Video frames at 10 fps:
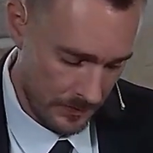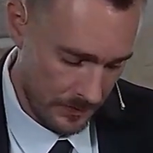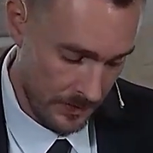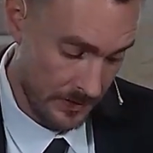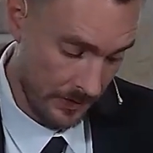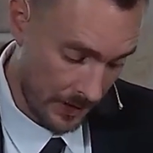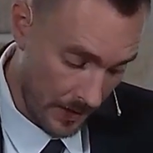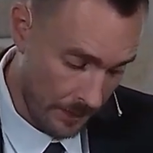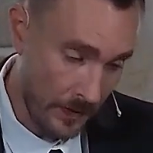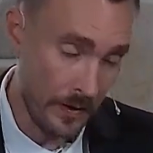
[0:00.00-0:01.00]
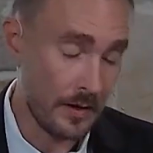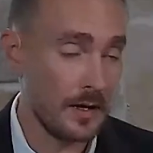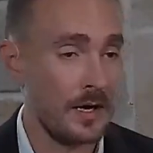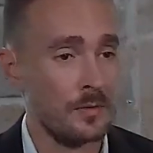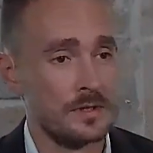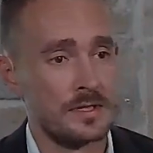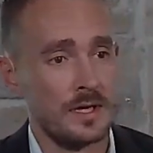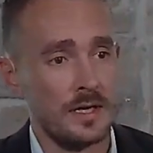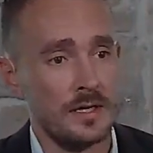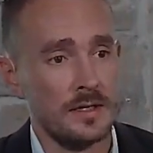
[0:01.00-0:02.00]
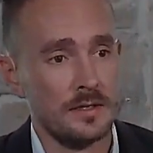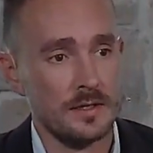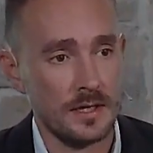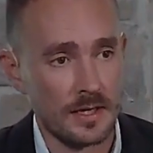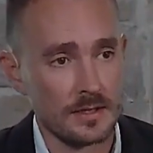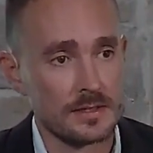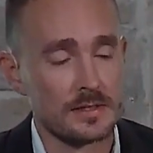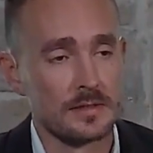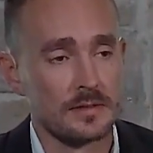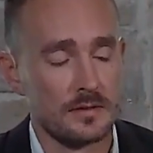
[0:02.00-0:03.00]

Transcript: And to that part, I would say yes.